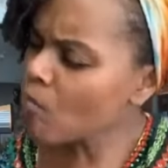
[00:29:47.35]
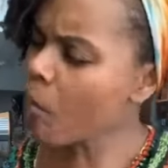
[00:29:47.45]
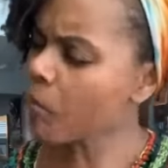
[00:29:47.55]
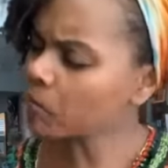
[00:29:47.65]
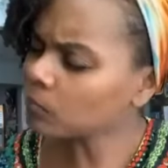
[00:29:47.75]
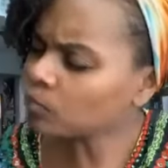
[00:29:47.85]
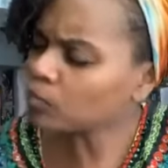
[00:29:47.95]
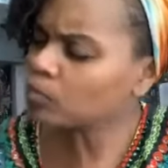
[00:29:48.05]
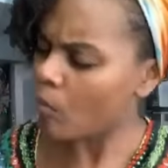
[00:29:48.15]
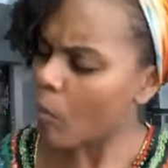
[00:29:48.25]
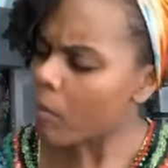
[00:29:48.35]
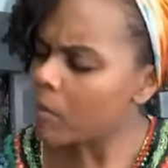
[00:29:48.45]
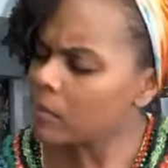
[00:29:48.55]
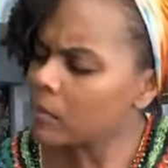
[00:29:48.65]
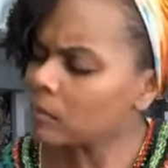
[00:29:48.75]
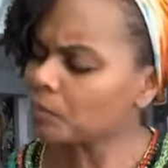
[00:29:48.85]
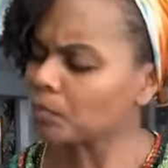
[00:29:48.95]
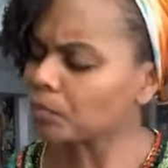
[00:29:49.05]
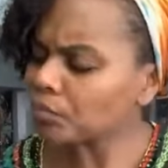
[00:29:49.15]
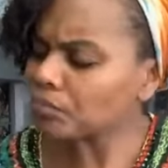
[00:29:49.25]
Mm. Mm.
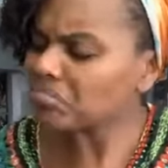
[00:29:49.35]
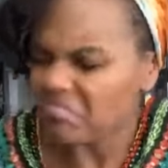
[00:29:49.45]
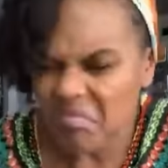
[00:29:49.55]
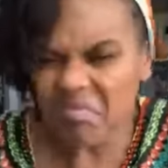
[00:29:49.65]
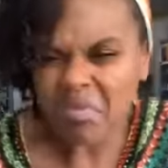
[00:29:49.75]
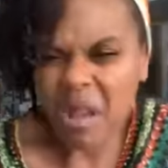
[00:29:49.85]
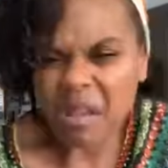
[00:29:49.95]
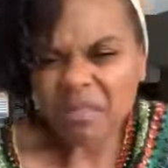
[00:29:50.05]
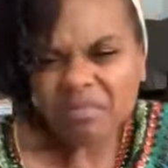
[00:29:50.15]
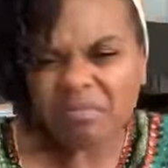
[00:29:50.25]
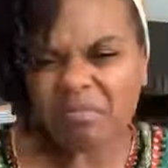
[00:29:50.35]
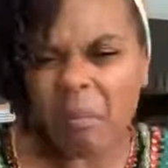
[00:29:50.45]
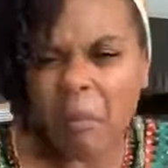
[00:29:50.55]
Mm.